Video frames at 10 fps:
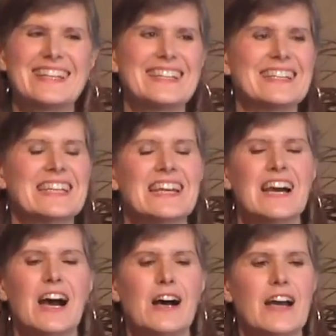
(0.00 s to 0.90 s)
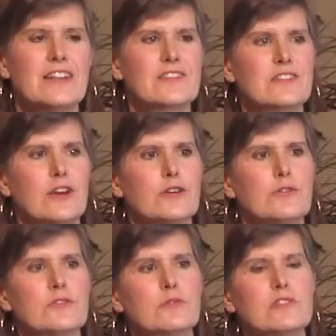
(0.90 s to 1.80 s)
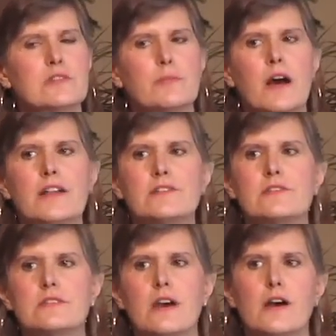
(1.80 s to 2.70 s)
And so the response